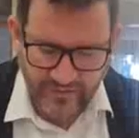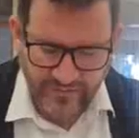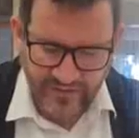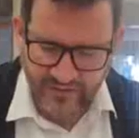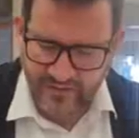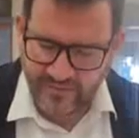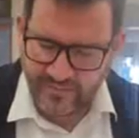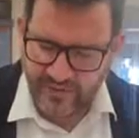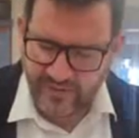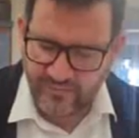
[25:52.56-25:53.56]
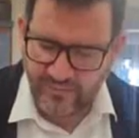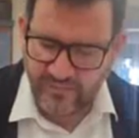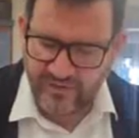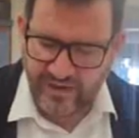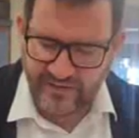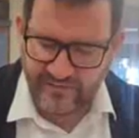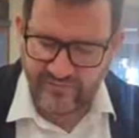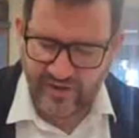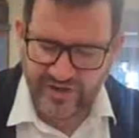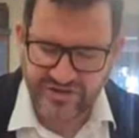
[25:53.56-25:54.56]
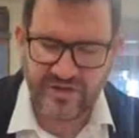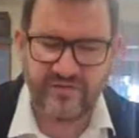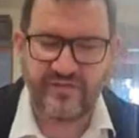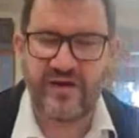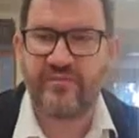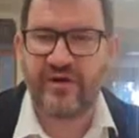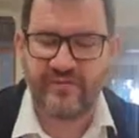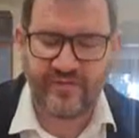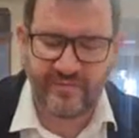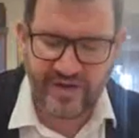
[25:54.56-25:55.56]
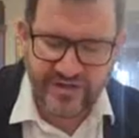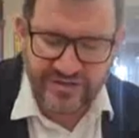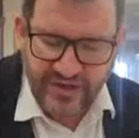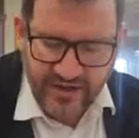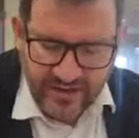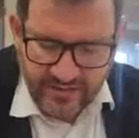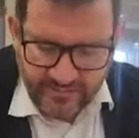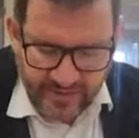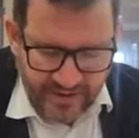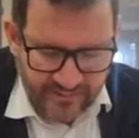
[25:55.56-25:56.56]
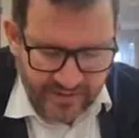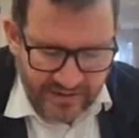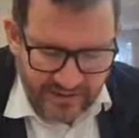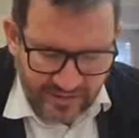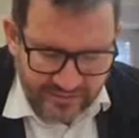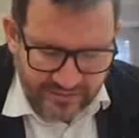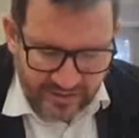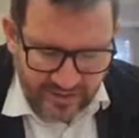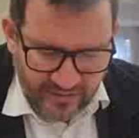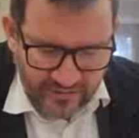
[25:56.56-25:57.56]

Take a look at the bottom line in Rashi, the very bottom of the page. Ir miklatai.